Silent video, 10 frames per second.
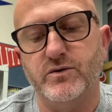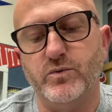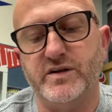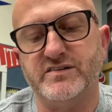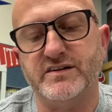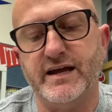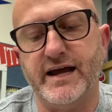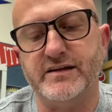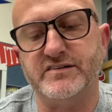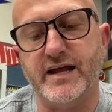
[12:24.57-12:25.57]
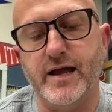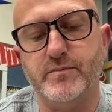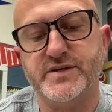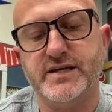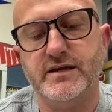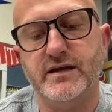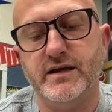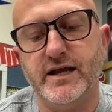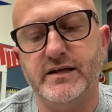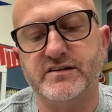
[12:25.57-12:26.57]
was as
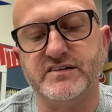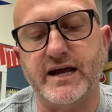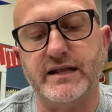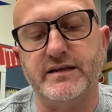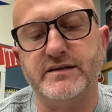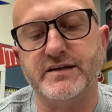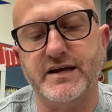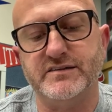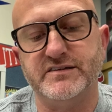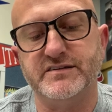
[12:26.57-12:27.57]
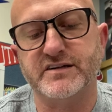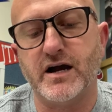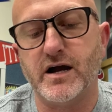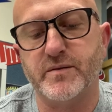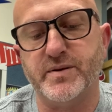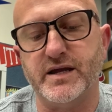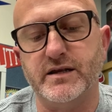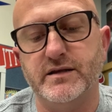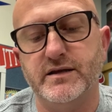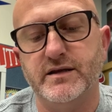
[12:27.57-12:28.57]
empty and silent as its
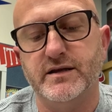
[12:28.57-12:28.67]
cockpit.